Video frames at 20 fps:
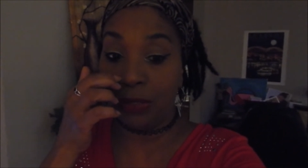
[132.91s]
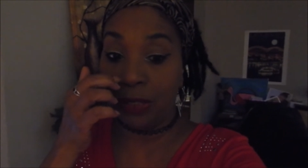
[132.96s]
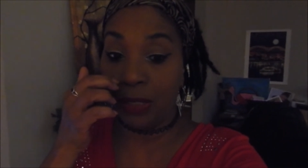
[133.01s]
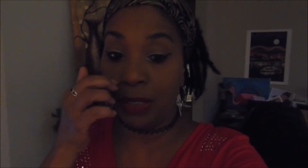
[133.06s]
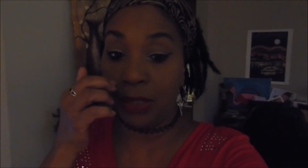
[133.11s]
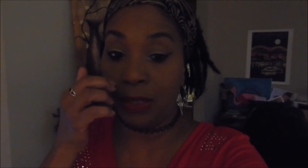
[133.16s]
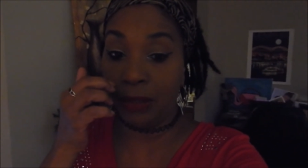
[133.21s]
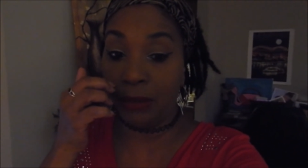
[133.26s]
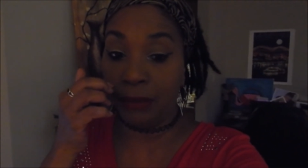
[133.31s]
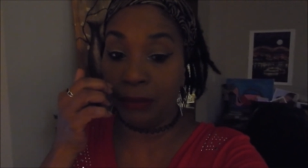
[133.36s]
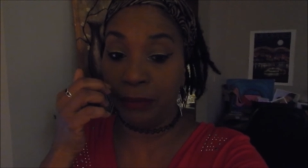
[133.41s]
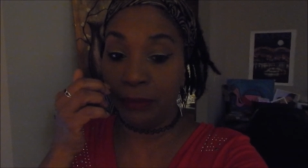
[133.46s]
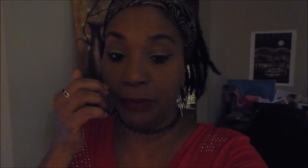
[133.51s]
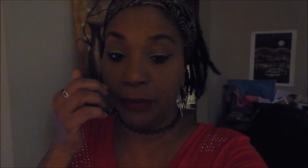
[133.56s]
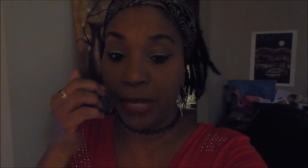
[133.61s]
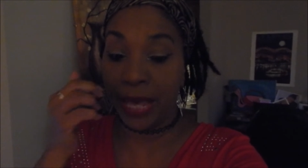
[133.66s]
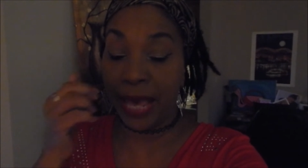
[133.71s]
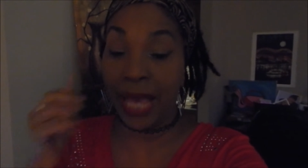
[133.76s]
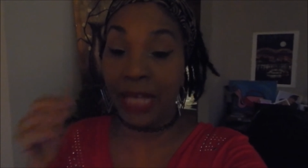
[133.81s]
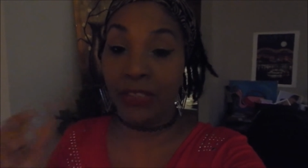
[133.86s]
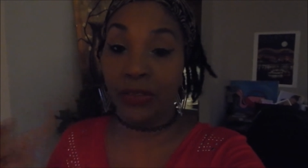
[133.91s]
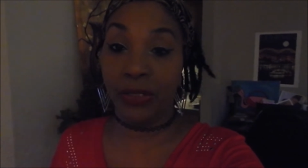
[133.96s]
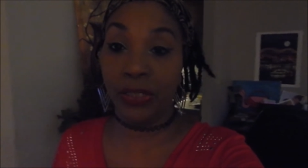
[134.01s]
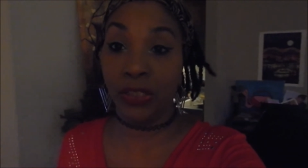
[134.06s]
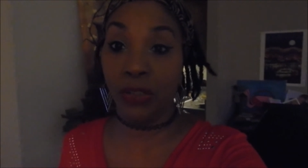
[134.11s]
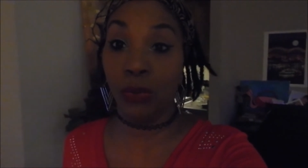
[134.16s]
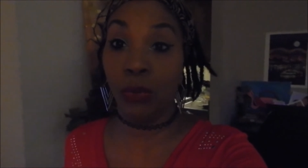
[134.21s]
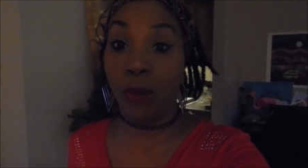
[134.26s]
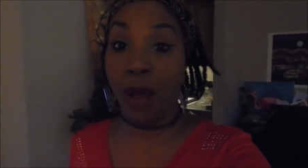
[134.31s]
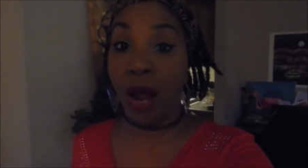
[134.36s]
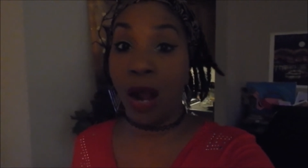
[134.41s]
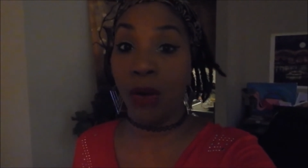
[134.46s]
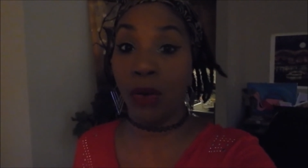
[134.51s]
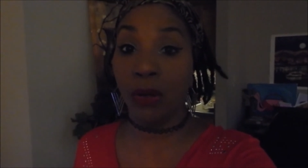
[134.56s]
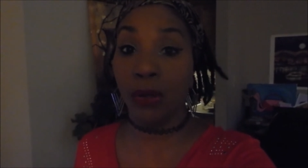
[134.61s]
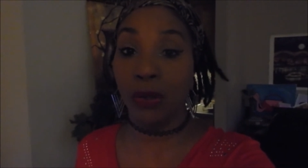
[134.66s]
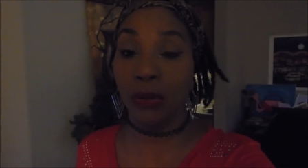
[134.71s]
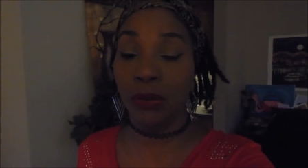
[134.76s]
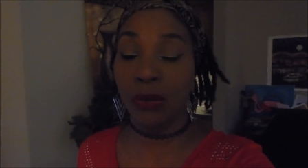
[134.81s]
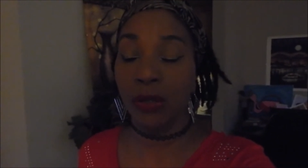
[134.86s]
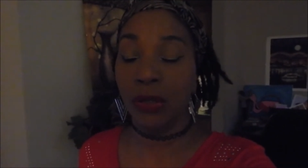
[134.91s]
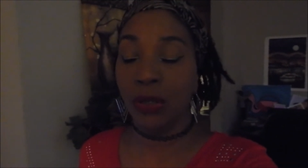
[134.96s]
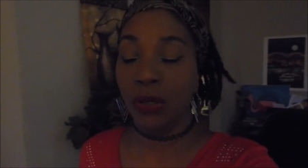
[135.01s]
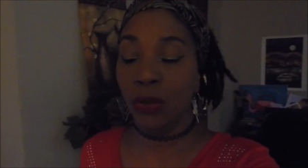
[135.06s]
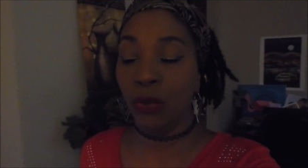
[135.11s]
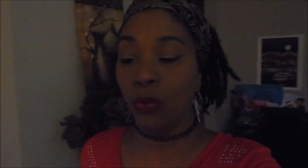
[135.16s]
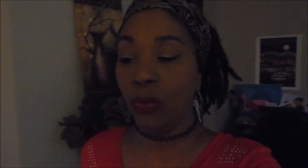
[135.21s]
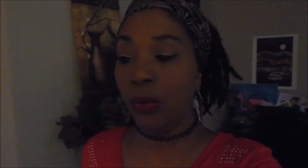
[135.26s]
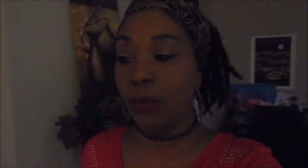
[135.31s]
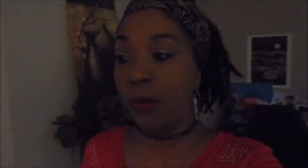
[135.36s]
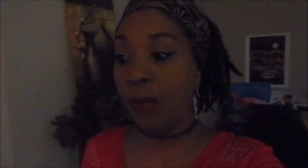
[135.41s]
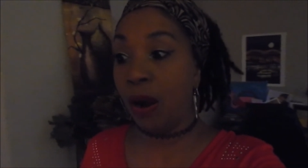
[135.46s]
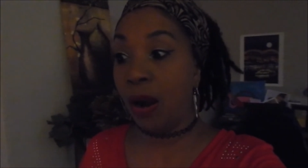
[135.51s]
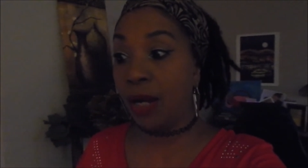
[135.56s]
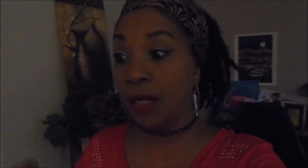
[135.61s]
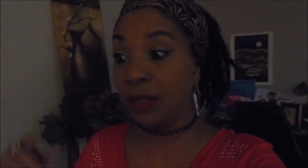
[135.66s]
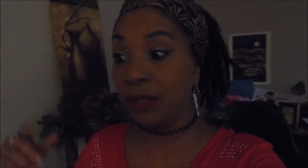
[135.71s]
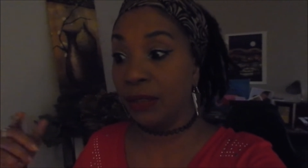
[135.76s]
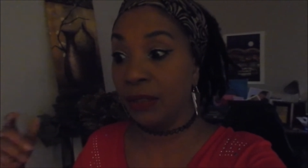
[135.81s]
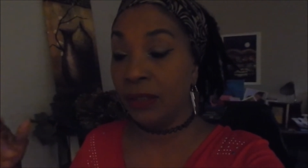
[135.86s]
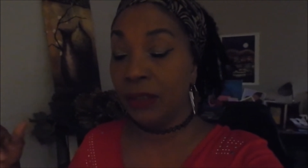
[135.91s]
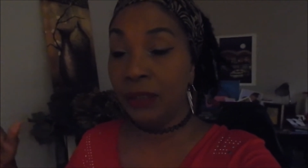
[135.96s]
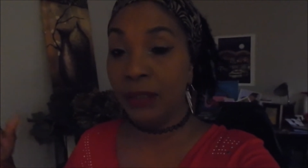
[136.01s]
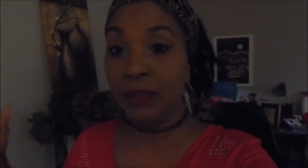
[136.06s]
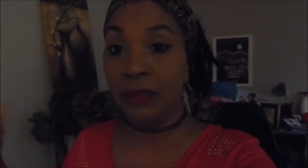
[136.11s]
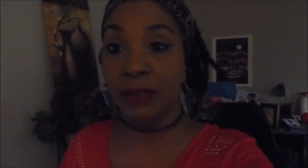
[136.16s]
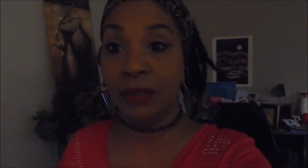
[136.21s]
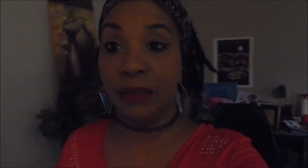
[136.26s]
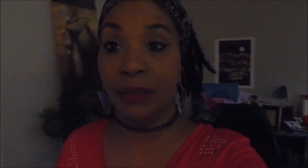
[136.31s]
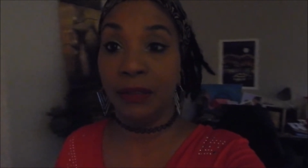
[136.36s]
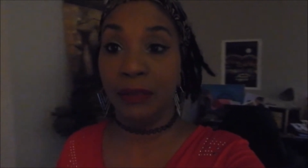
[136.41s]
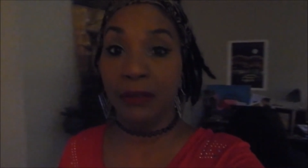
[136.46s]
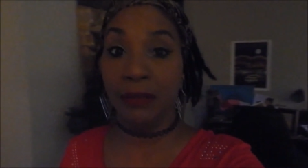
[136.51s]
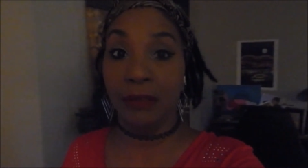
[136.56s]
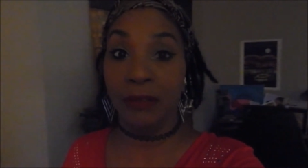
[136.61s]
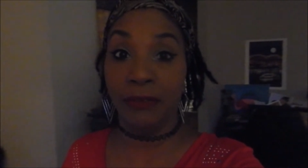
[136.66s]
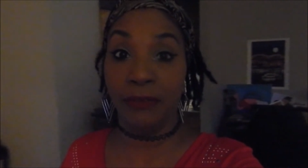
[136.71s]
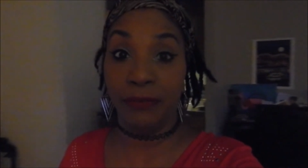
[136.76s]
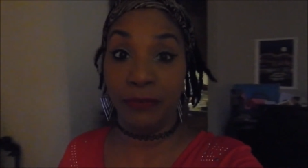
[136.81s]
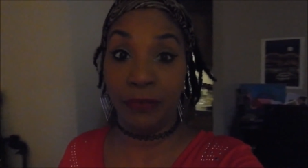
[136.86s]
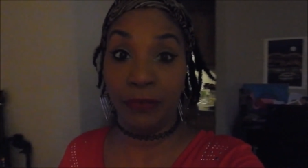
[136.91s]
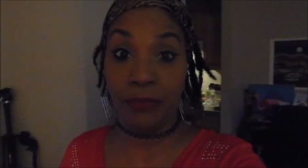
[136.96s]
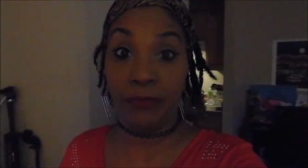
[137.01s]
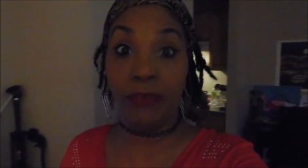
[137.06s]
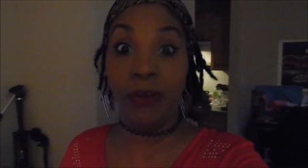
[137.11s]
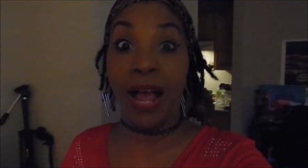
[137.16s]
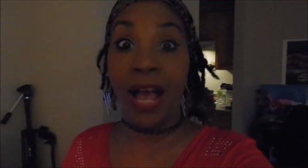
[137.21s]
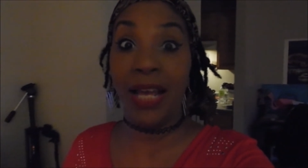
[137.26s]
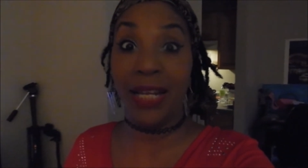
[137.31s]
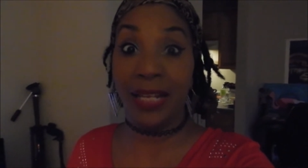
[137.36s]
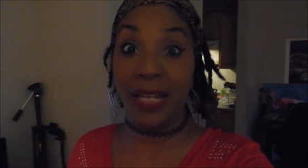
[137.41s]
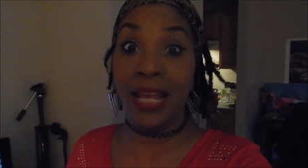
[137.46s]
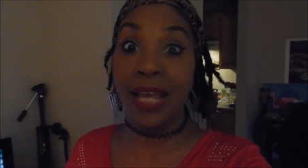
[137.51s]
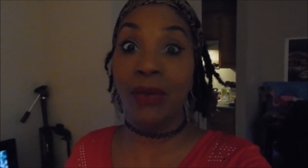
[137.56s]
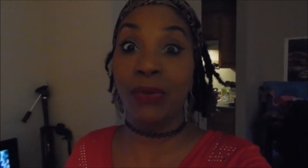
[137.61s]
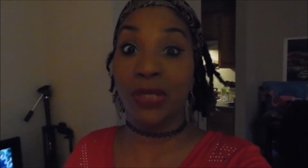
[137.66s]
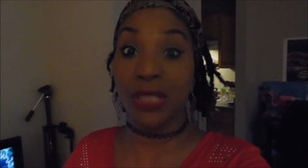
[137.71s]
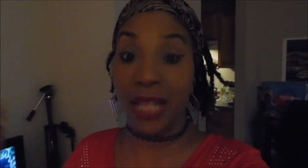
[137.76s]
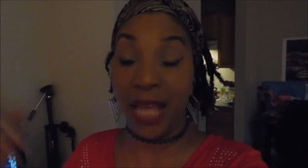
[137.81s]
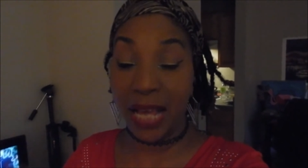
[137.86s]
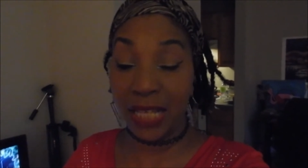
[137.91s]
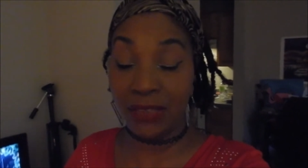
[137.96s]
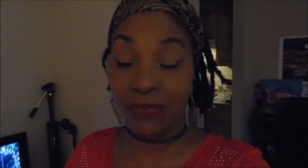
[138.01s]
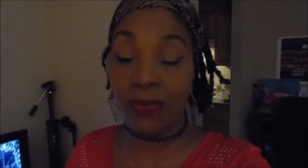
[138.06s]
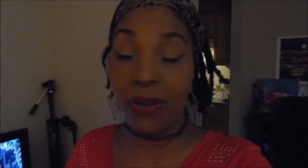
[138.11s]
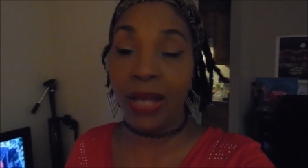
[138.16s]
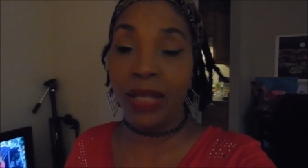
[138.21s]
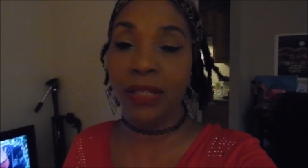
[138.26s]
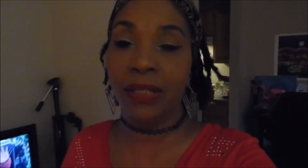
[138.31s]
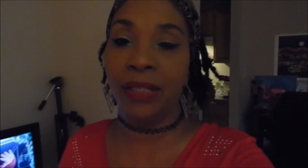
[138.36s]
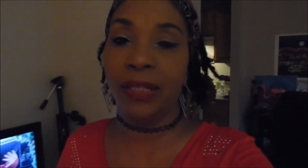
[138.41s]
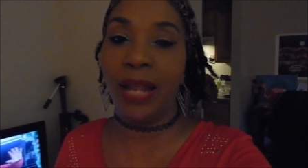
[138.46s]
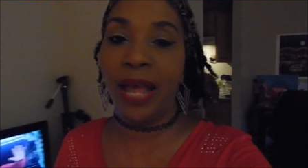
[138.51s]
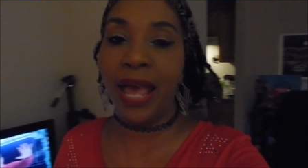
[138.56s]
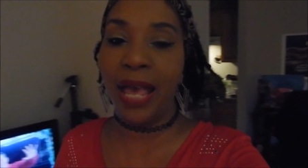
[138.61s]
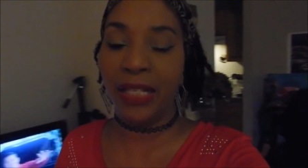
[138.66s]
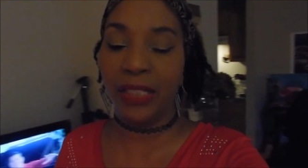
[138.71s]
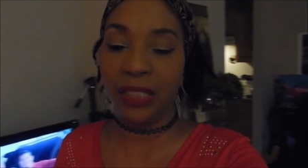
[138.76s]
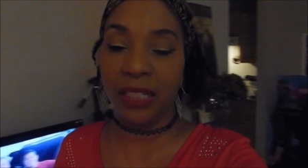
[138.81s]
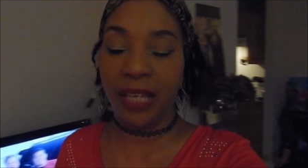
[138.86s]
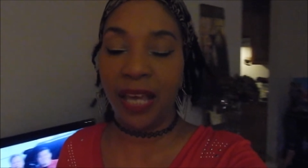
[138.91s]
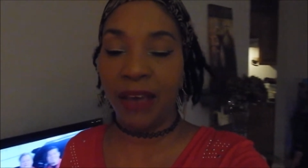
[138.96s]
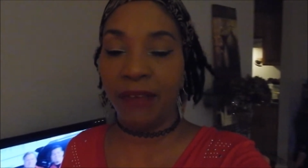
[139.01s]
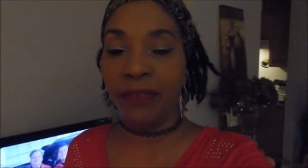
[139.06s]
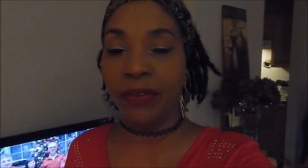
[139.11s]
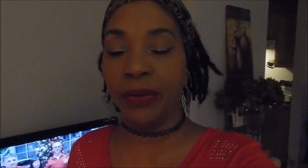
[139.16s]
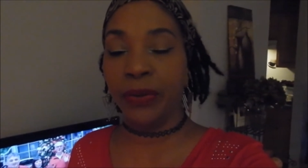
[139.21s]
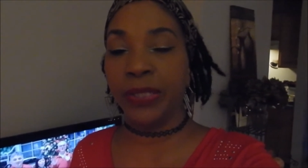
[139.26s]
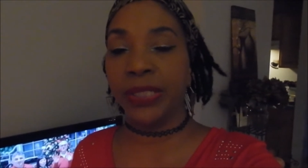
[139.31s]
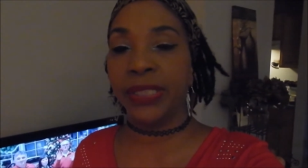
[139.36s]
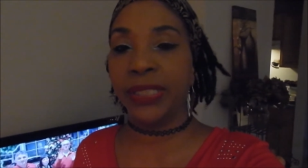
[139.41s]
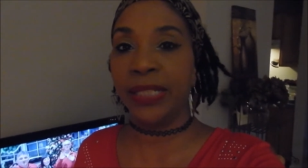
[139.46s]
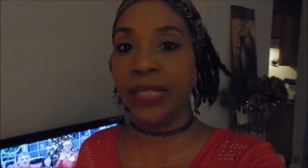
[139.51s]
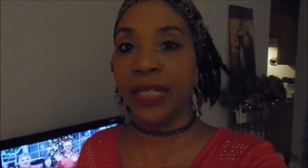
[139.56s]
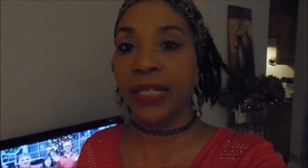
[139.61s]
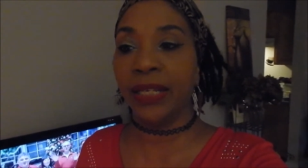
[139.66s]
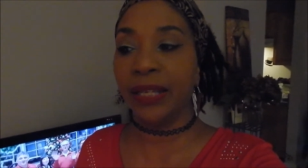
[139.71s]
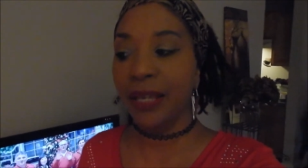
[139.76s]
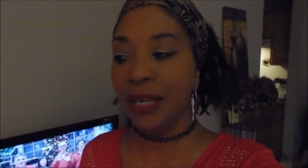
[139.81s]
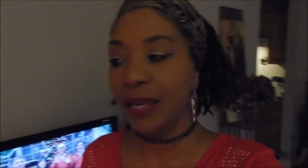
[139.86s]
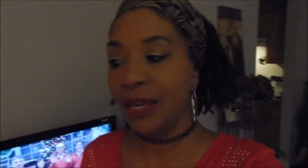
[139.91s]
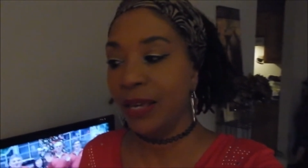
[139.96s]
Um, actually, tomorrow will mark the, the Friday. It was last Friday that I actually got very sick,